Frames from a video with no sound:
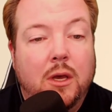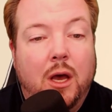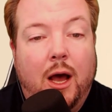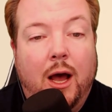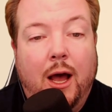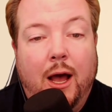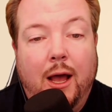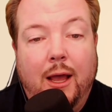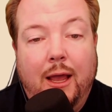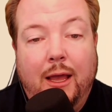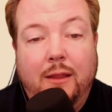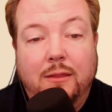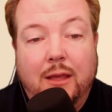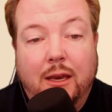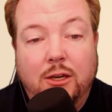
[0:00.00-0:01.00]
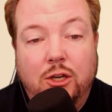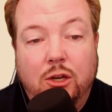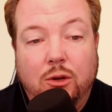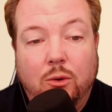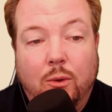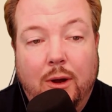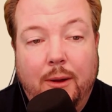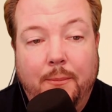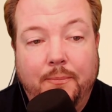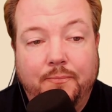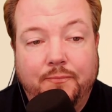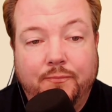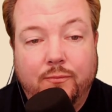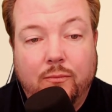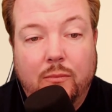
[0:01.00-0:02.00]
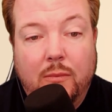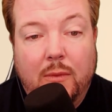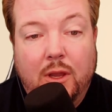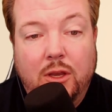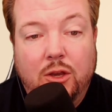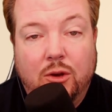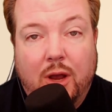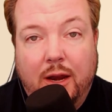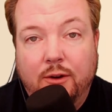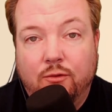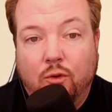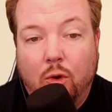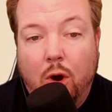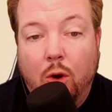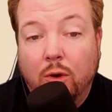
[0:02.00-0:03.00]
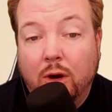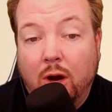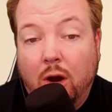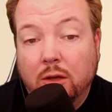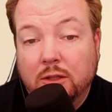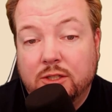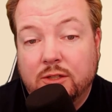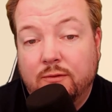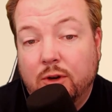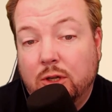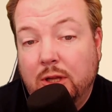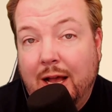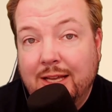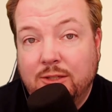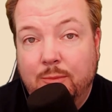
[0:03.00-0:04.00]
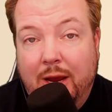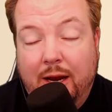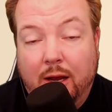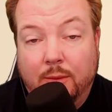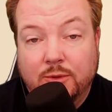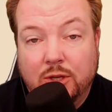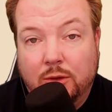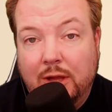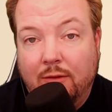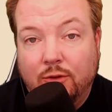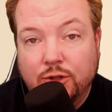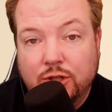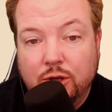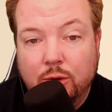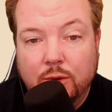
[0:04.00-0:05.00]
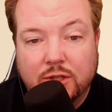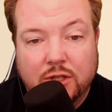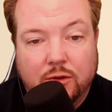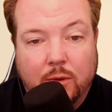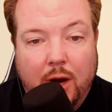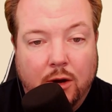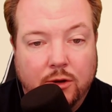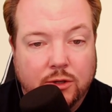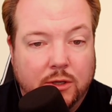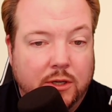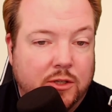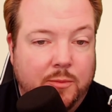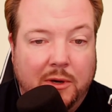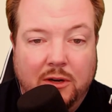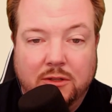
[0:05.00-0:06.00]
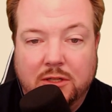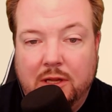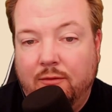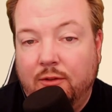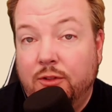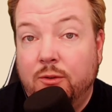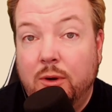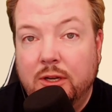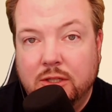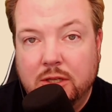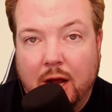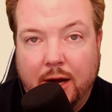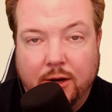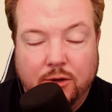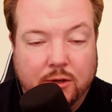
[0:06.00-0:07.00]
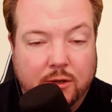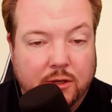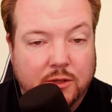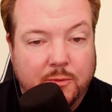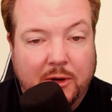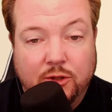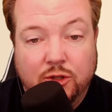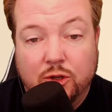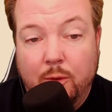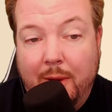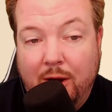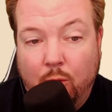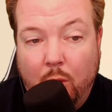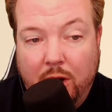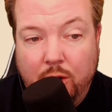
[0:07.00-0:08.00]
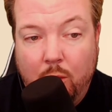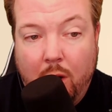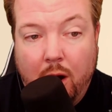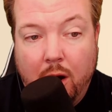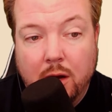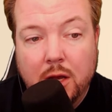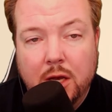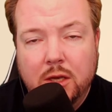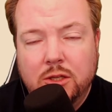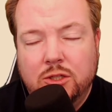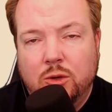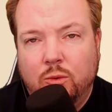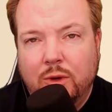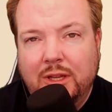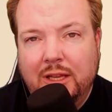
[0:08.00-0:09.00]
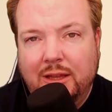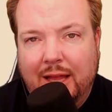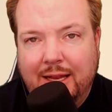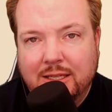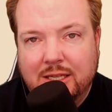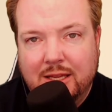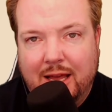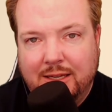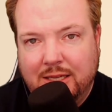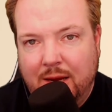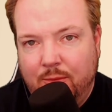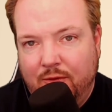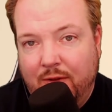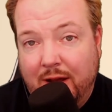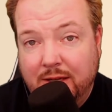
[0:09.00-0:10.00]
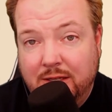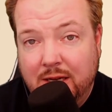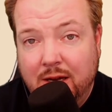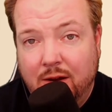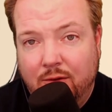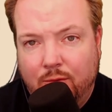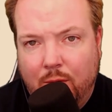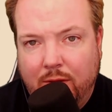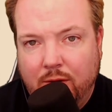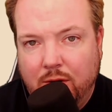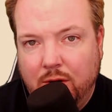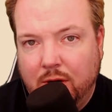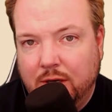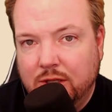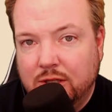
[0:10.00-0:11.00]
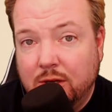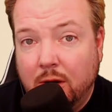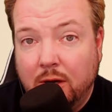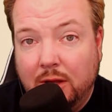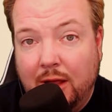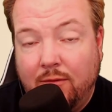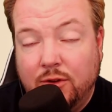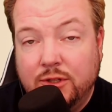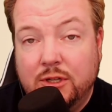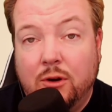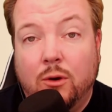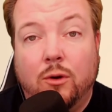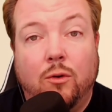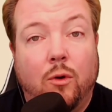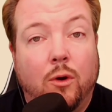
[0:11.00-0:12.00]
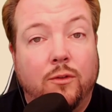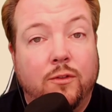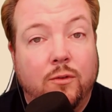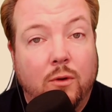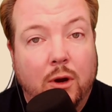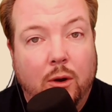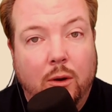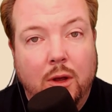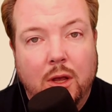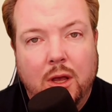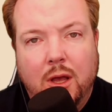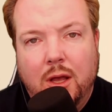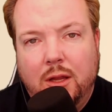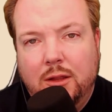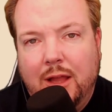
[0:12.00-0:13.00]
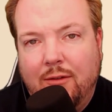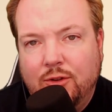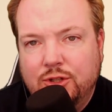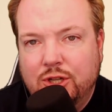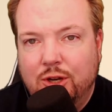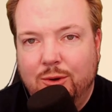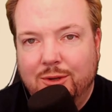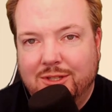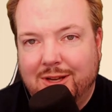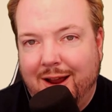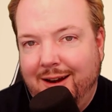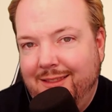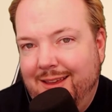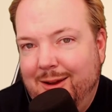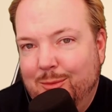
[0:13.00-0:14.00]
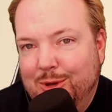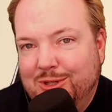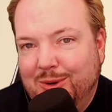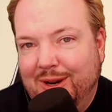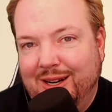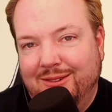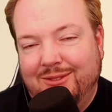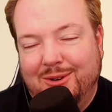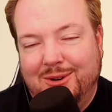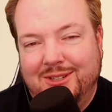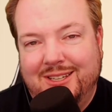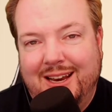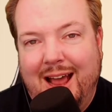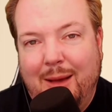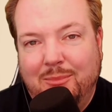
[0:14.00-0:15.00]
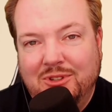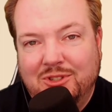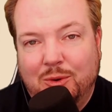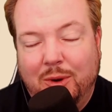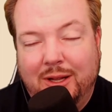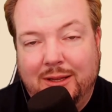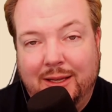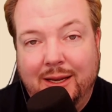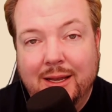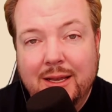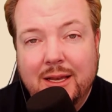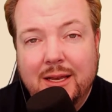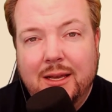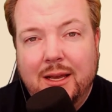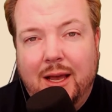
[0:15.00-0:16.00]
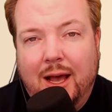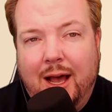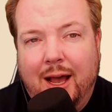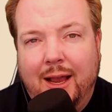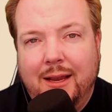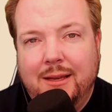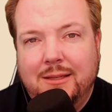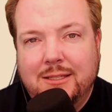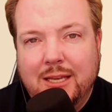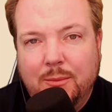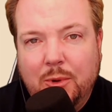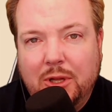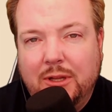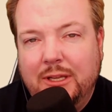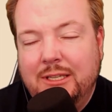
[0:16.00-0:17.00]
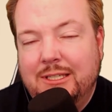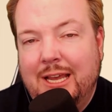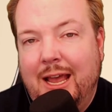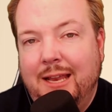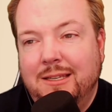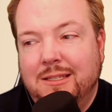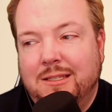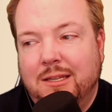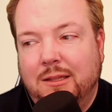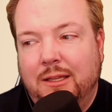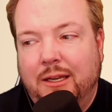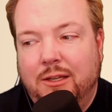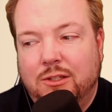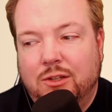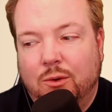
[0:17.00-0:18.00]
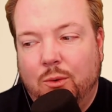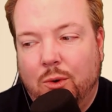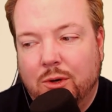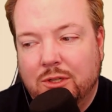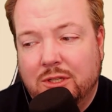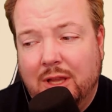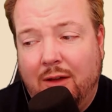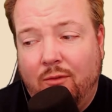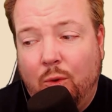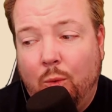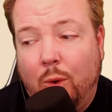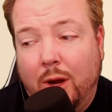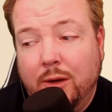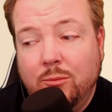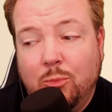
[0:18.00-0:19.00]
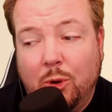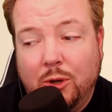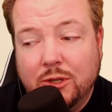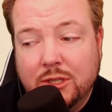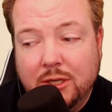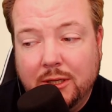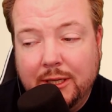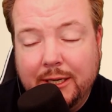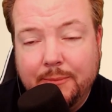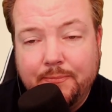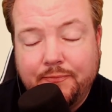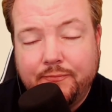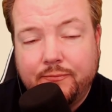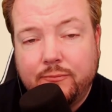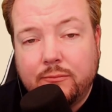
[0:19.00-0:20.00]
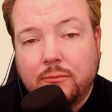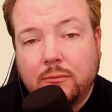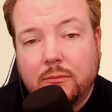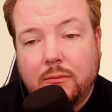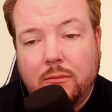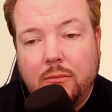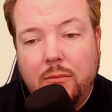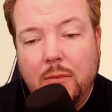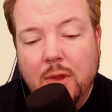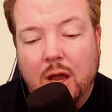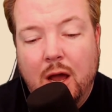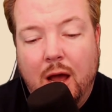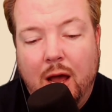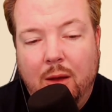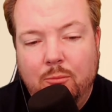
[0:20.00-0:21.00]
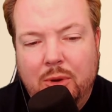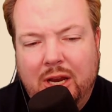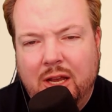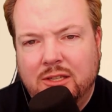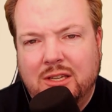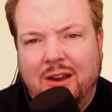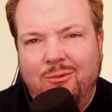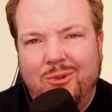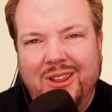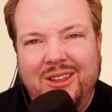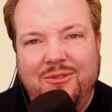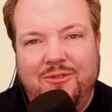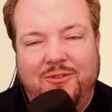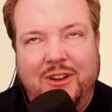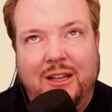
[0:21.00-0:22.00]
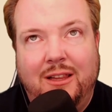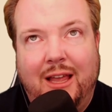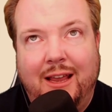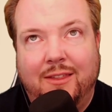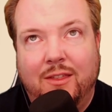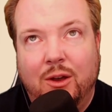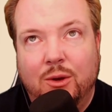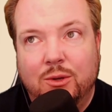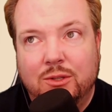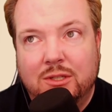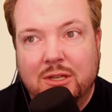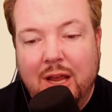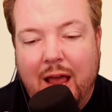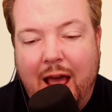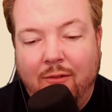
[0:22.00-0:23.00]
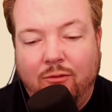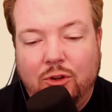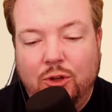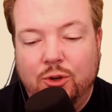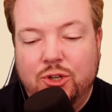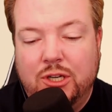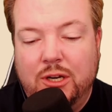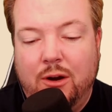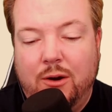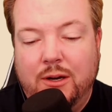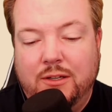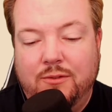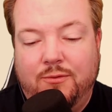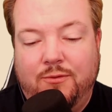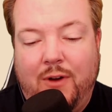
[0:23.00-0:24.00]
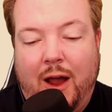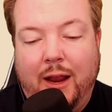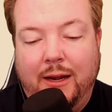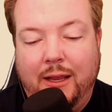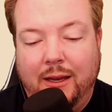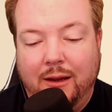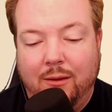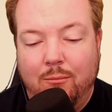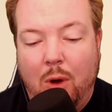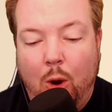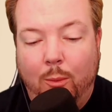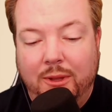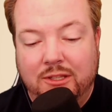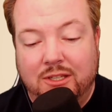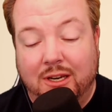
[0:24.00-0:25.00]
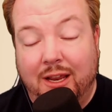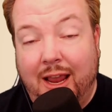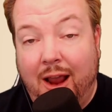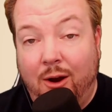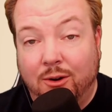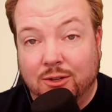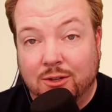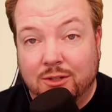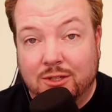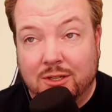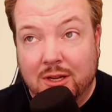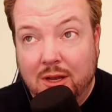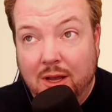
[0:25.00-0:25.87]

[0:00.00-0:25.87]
And then you kind of grow regardless of your class makeup. So level 2 is 300 experience. Level 3 is 900 experience, no matter what you are. So it really lends to that type of idea of whether you're going to start at level 0 and grow through. Level 2 is kind of the in-between. Of course, it happens quickly. I typically tend to lean towards level 1 personally. Because I really feel like those evolutionary defining moments in a character's